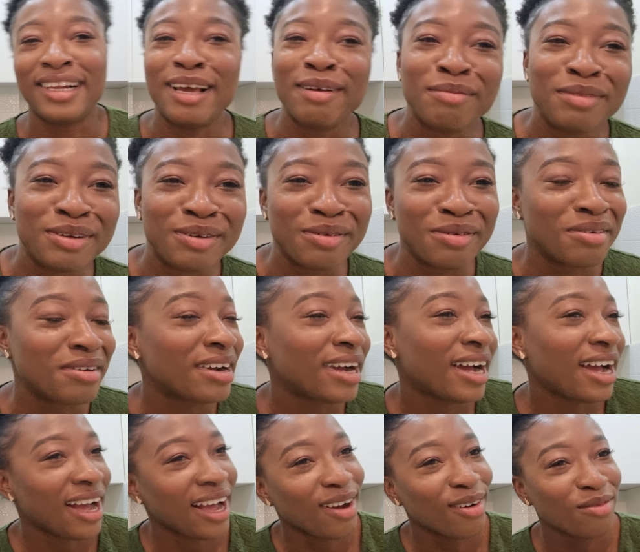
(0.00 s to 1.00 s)
let me know
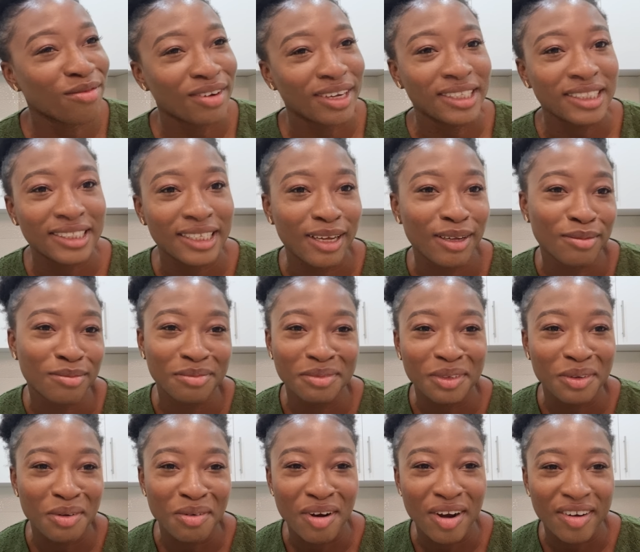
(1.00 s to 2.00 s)
i will find time
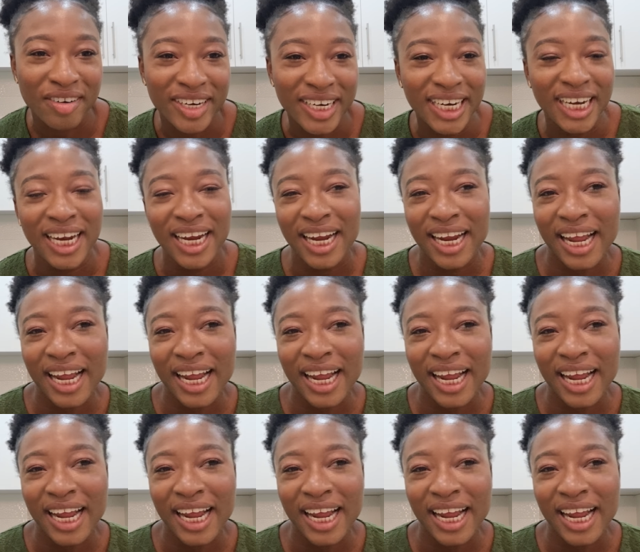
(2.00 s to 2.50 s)
don't worry